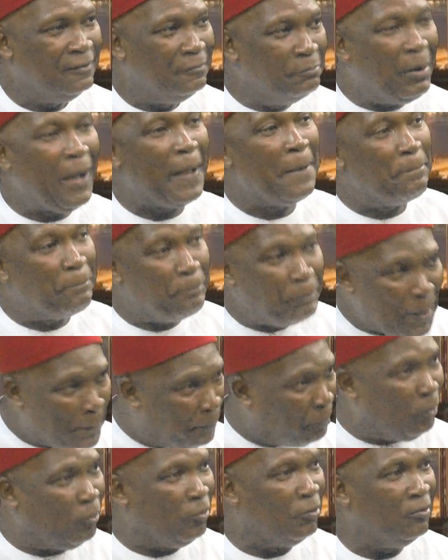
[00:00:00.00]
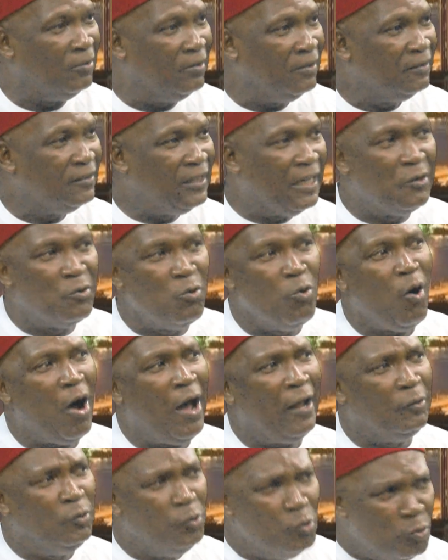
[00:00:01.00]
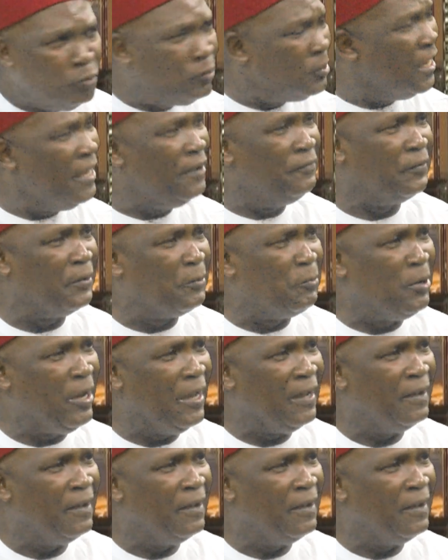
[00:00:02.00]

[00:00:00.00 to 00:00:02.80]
by people. They go and loot everywhere.